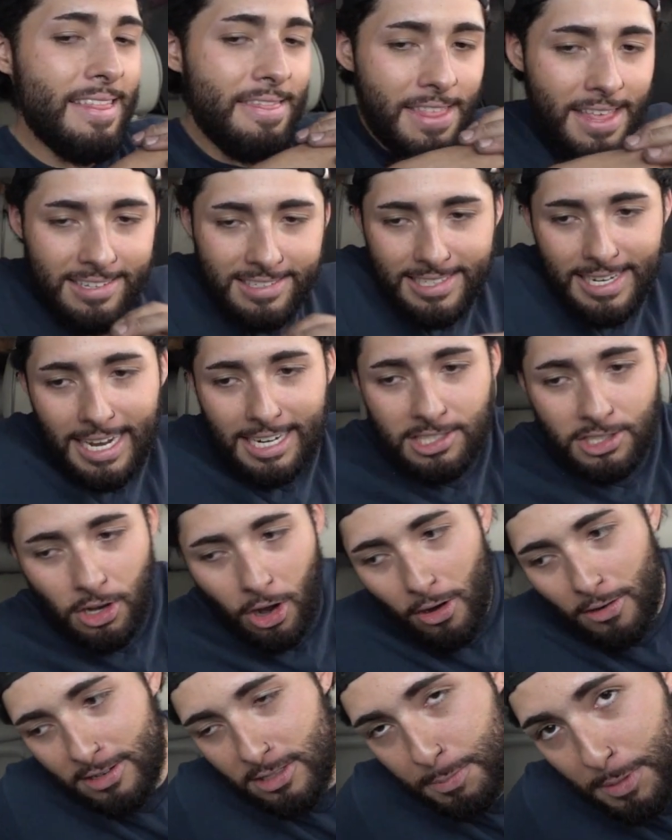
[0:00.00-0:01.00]
This next
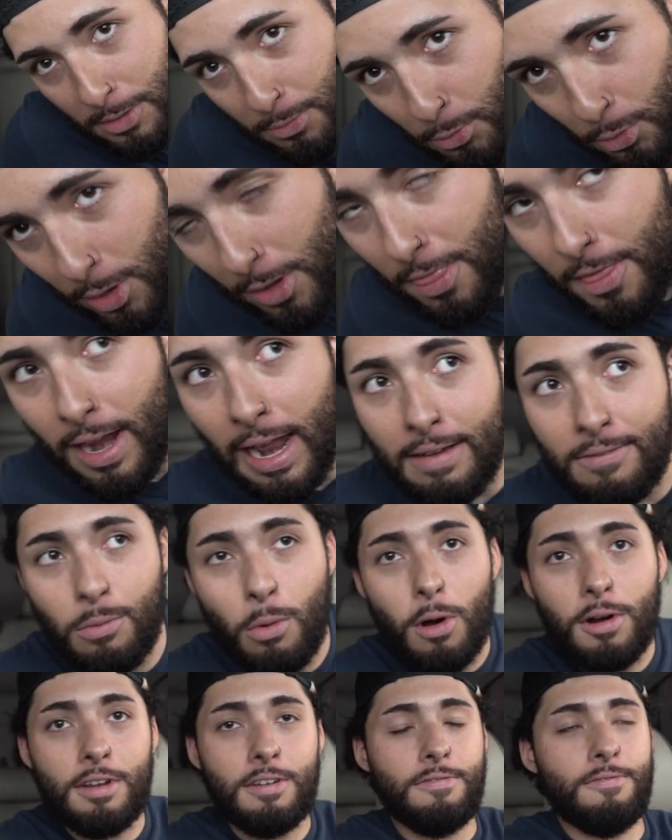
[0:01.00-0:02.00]
car has been one that I've
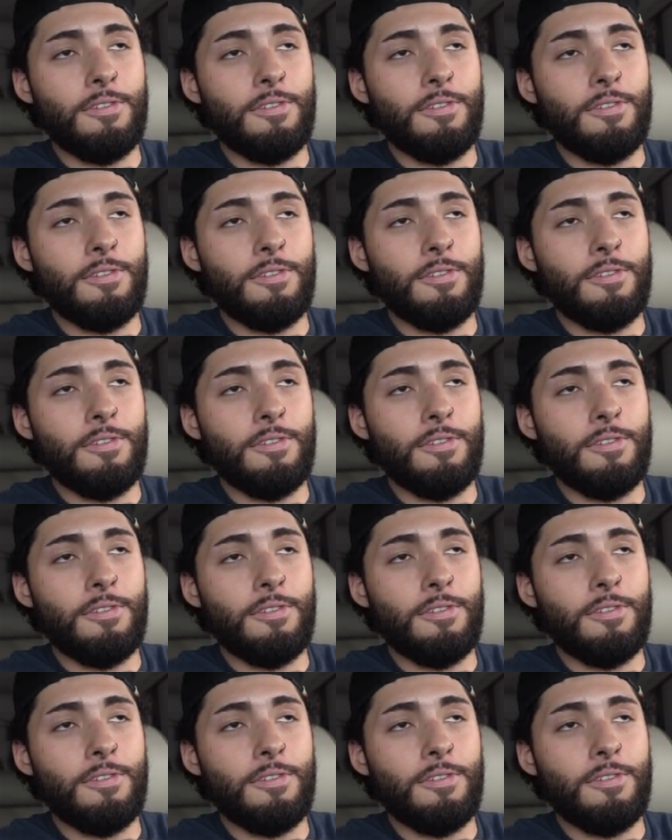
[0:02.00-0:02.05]
wanted